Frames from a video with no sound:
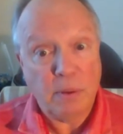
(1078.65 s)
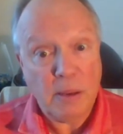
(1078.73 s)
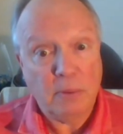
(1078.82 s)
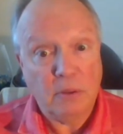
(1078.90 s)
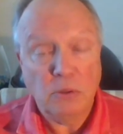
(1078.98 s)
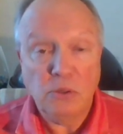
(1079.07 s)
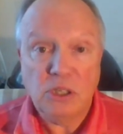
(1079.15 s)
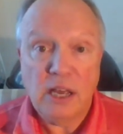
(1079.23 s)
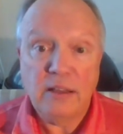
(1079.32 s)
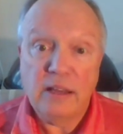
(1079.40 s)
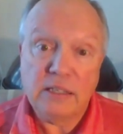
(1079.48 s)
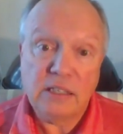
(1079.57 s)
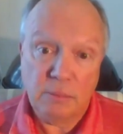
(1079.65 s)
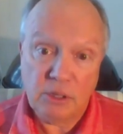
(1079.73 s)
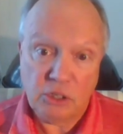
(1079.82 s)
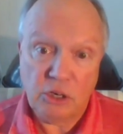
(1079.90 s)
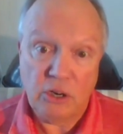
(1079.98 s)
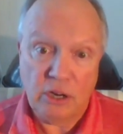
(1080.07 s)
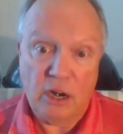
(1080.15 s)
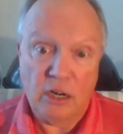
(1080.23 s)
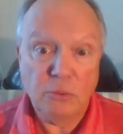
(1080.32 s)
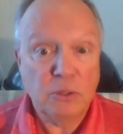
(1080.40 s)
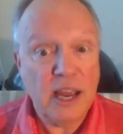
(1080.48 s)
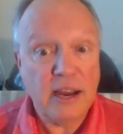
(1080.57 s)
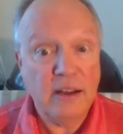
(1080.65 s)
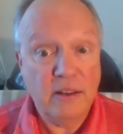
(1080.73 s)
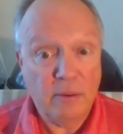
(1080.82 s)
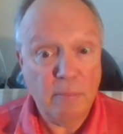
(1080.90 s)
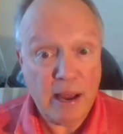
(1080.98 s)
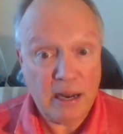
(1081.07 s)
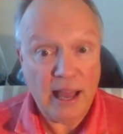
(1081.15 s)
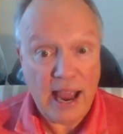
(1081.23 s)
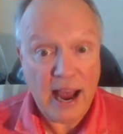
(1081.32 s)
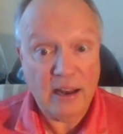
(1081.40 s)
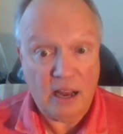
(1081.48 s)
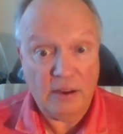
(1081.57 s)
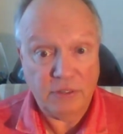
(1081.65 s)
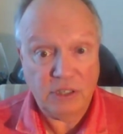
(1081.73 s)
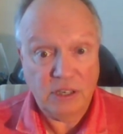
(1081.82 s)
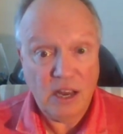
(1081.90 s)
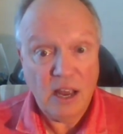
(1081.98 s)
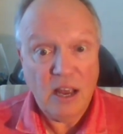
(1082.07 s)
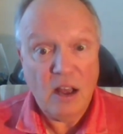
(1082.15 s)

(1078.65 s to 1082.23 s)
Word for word: people who said that some of the security guards were taking their metal handcuffs